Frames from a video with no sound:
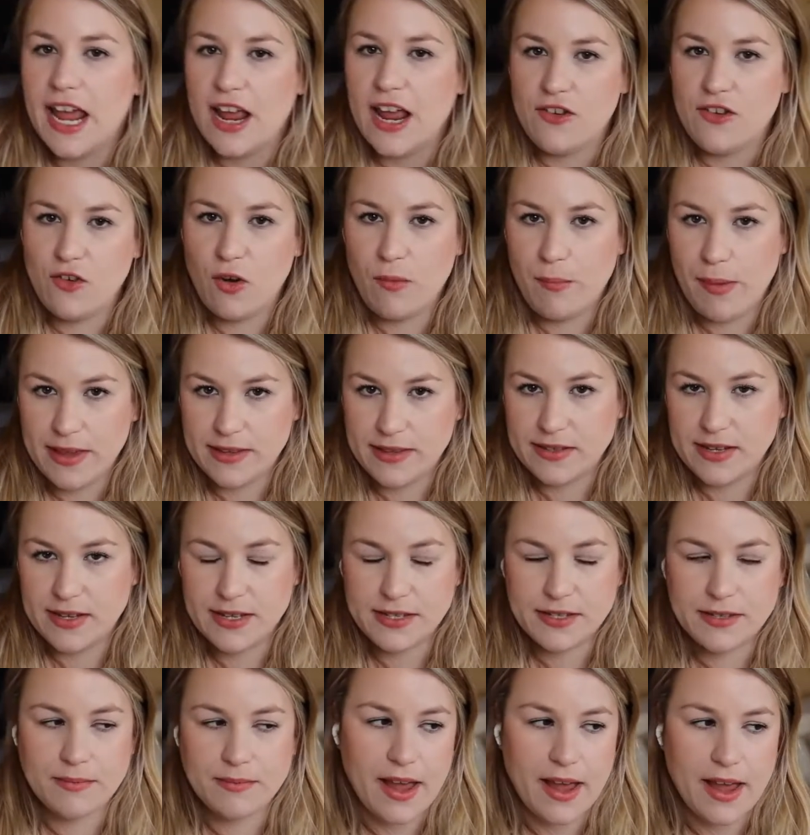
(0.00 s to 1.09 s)
in your
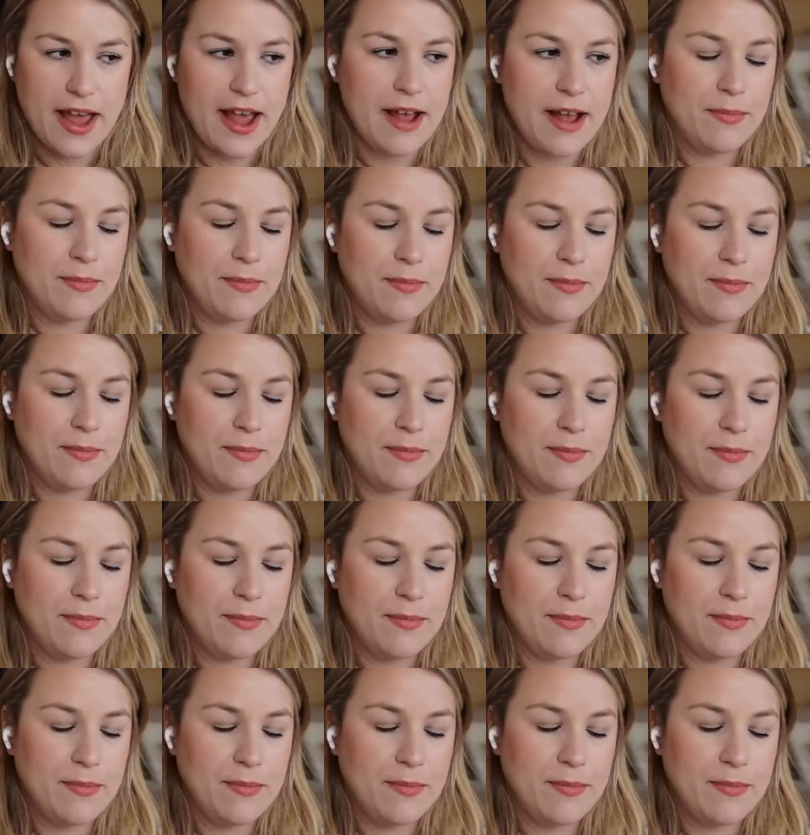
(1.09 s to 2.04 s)
business. Okay. Number